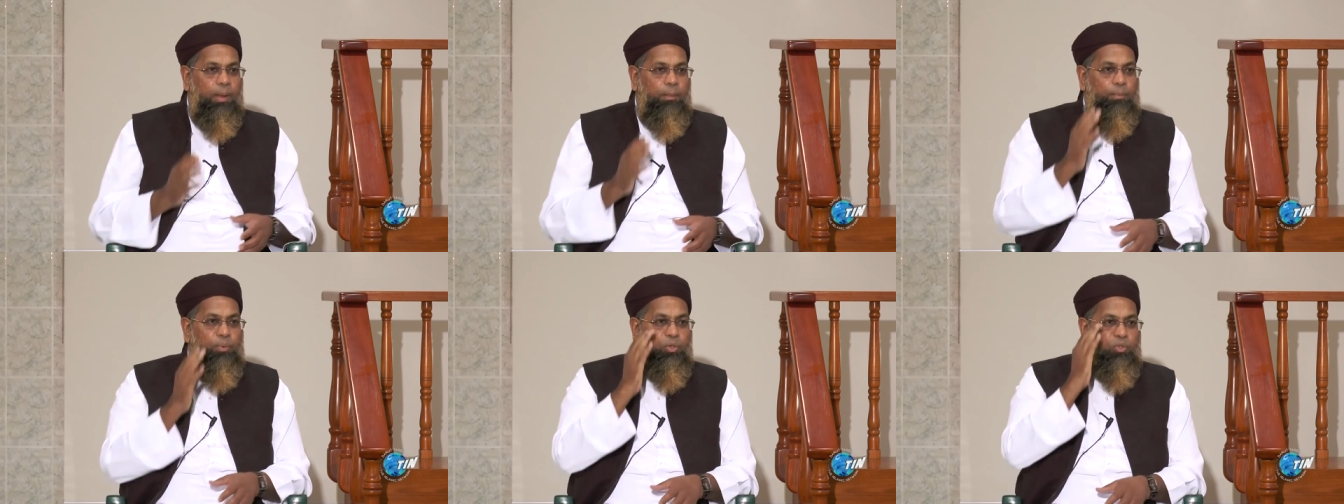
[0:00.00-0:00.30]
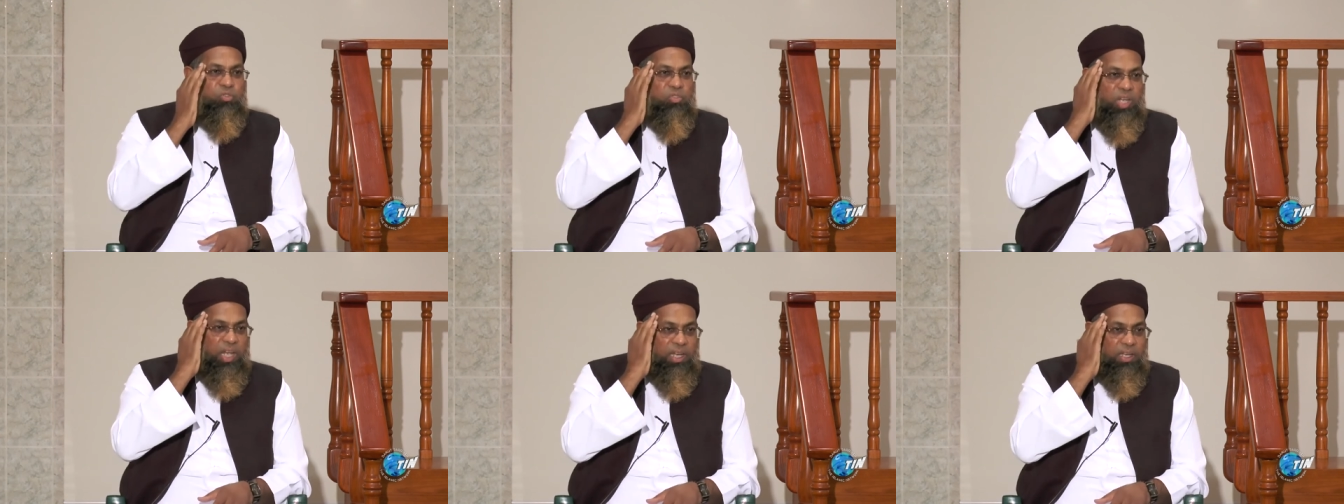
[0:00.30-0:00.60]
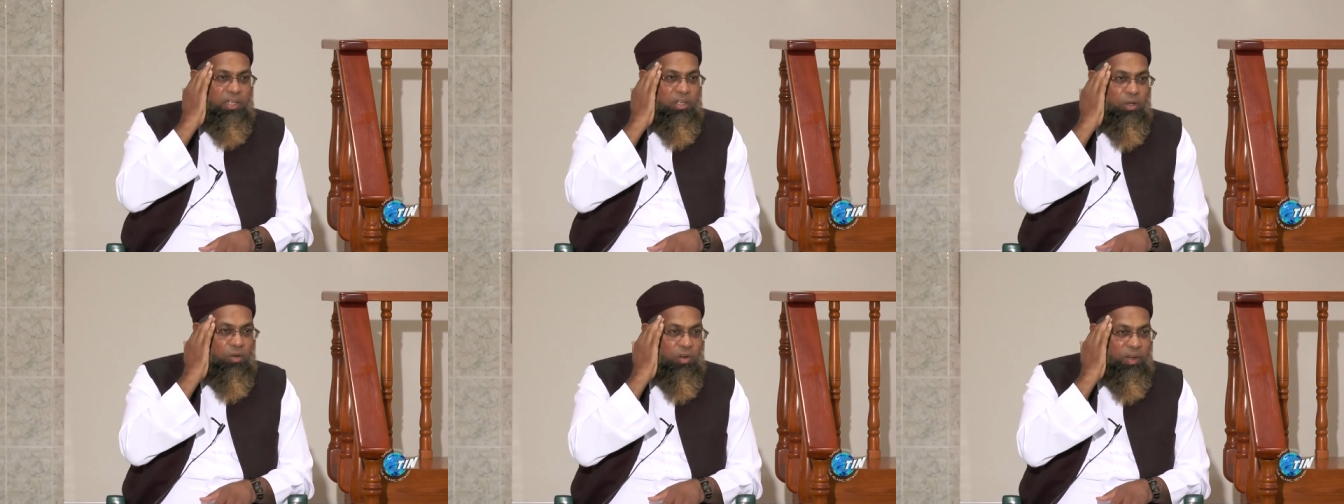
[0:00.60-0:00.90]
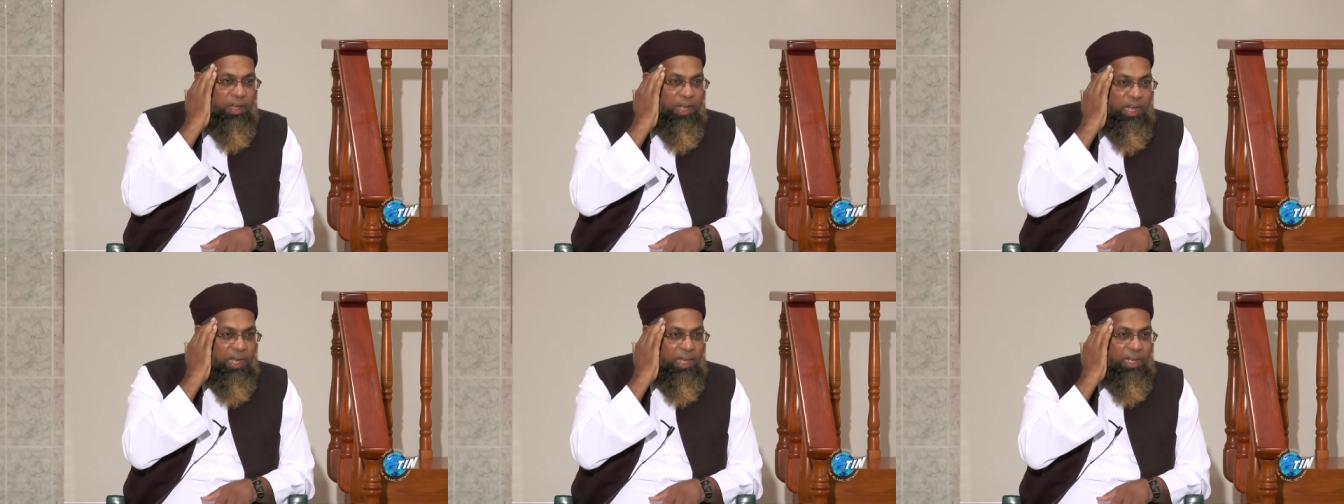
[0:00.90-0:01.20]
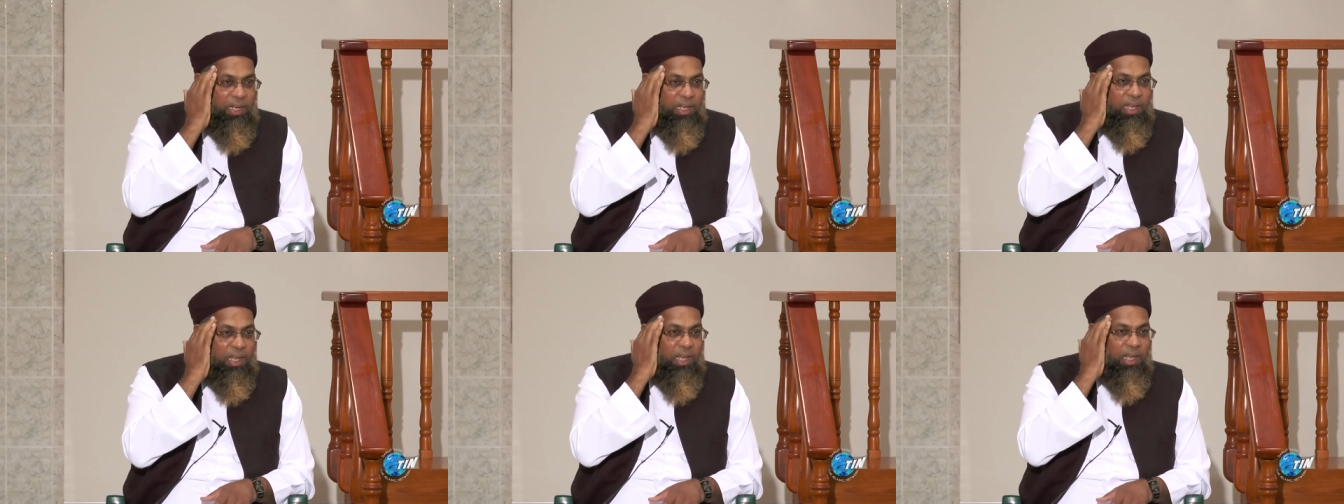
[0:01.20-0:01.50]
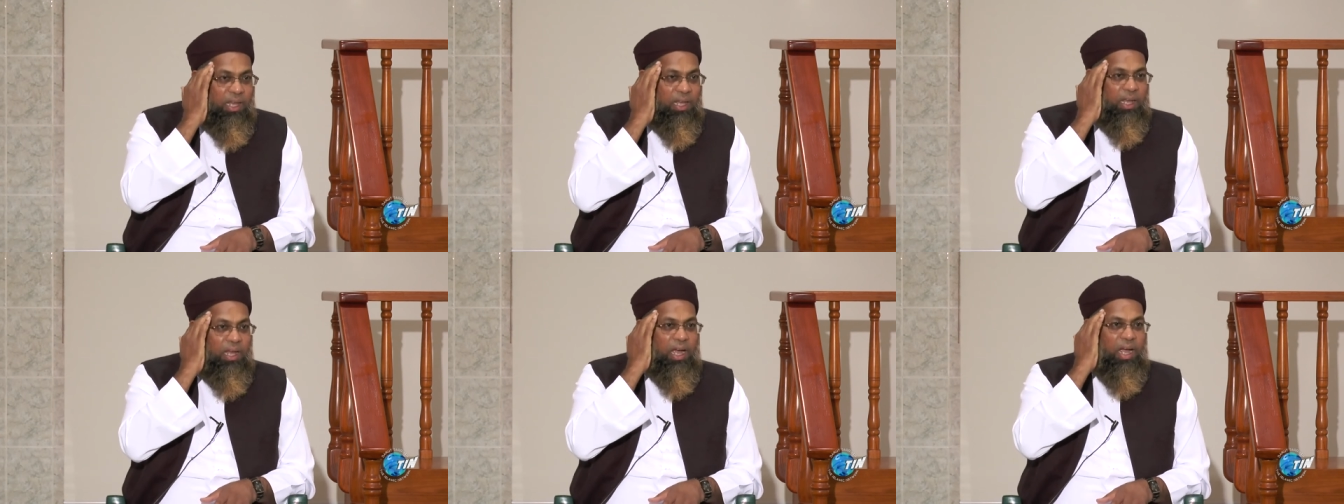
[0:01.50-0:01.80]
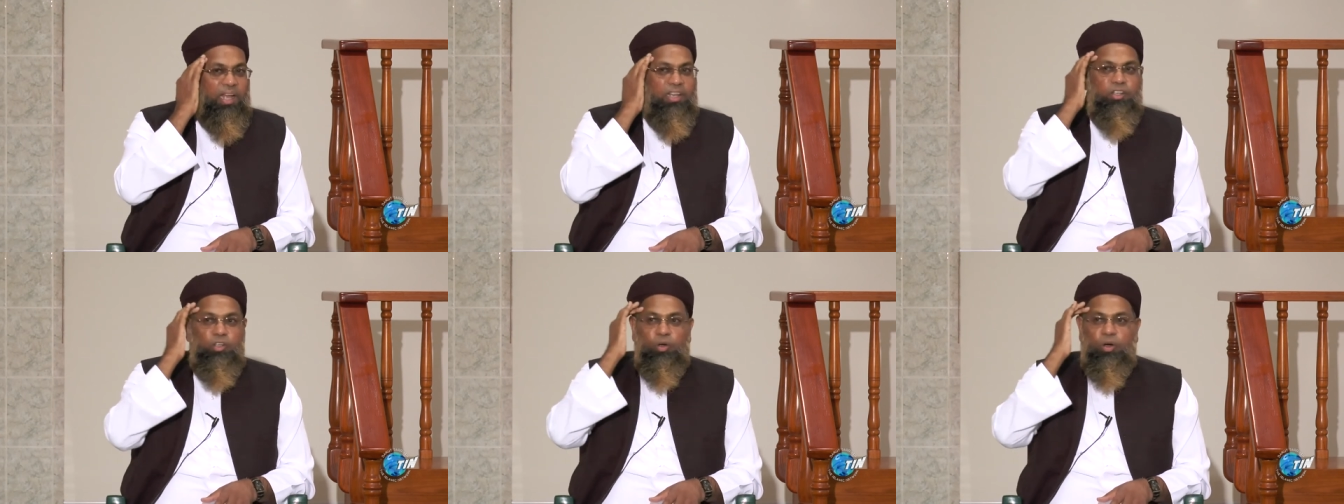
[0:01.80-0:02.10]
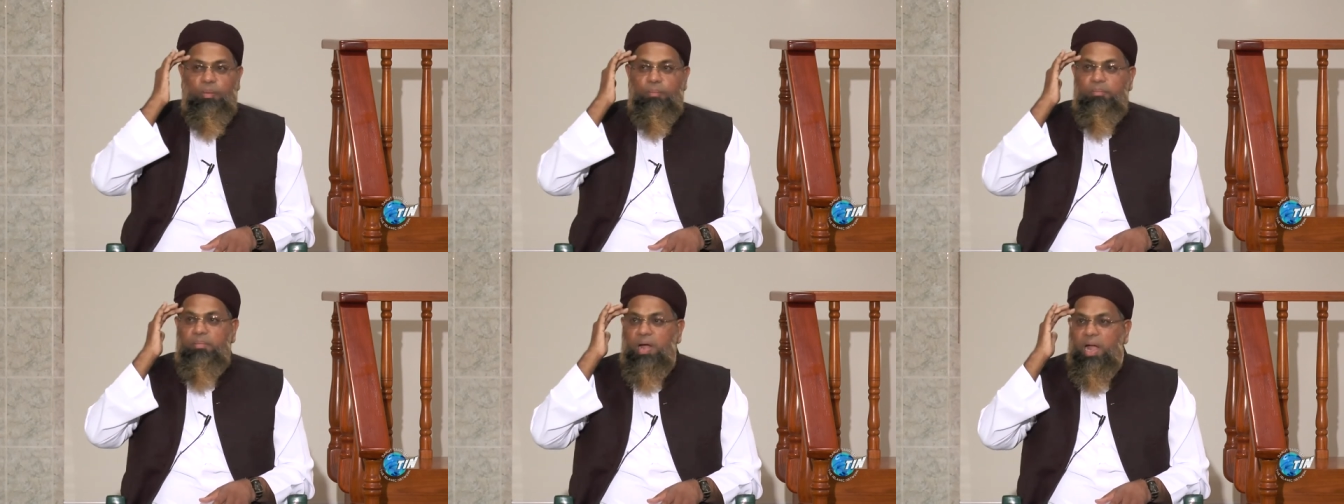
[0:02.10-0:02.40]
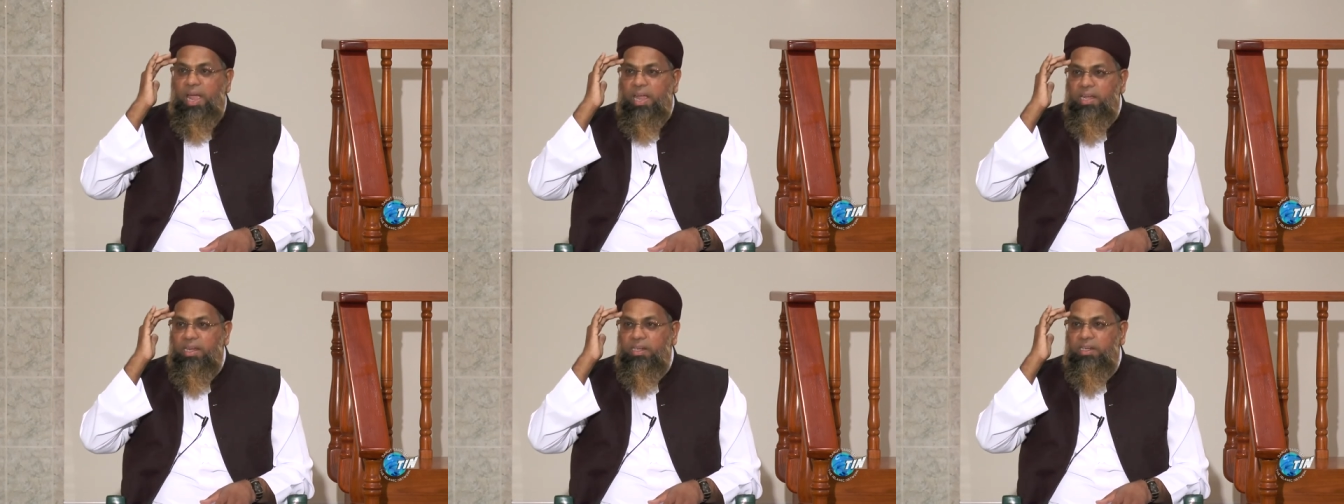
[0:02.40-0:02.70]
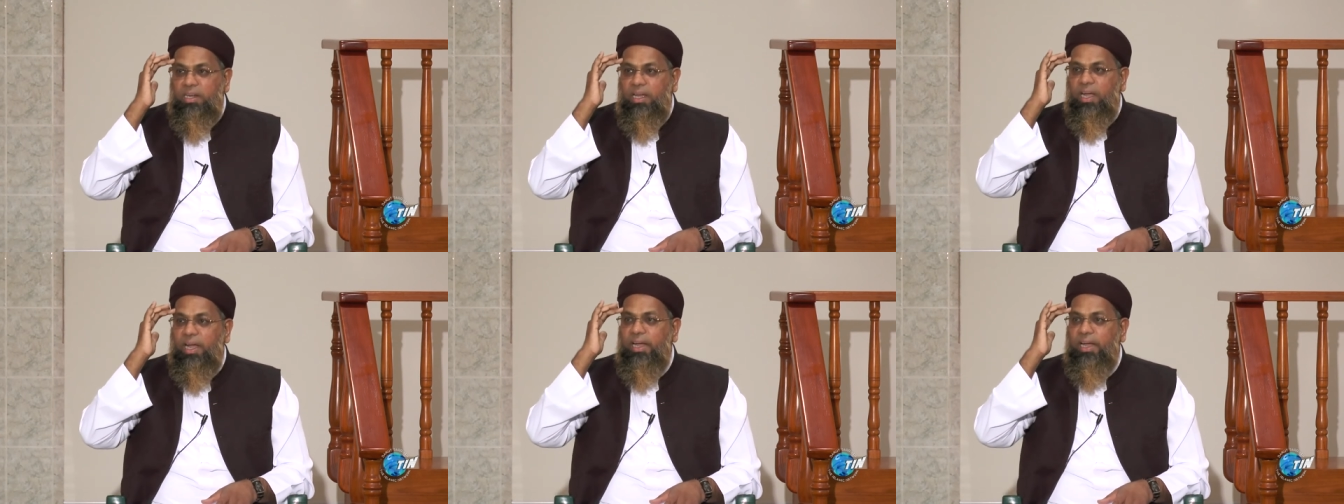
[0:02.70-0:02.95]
Protect your head and your mind